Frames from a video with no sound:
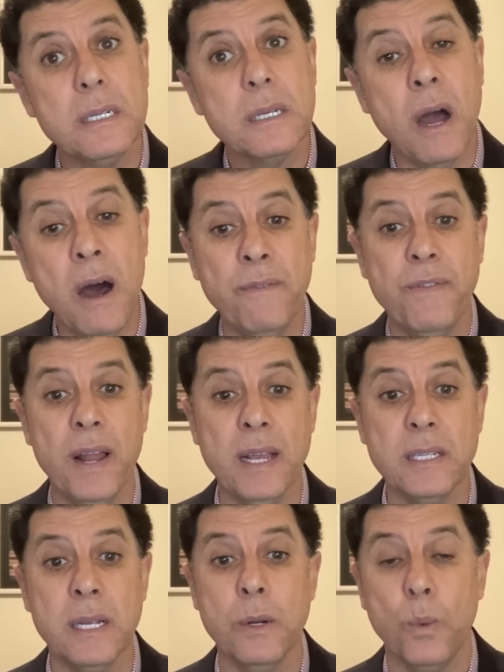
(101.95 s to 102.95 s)

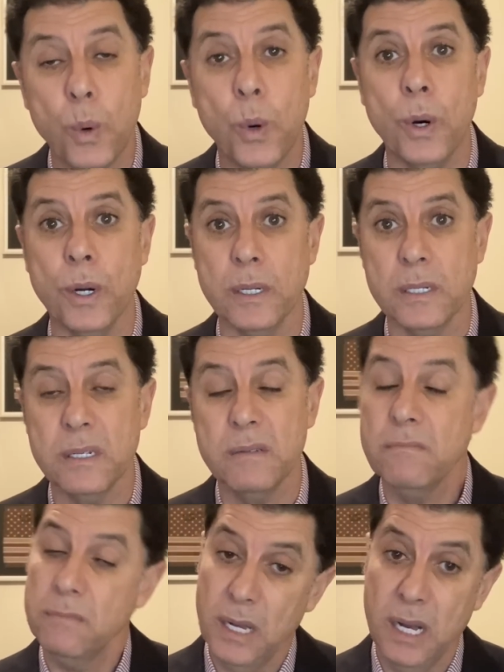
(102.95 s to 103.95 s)
conflicts and wars.
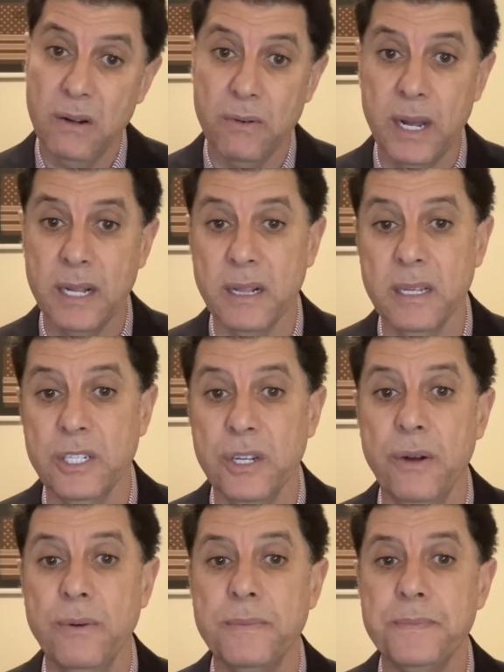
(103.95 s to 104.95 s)
And rightly so.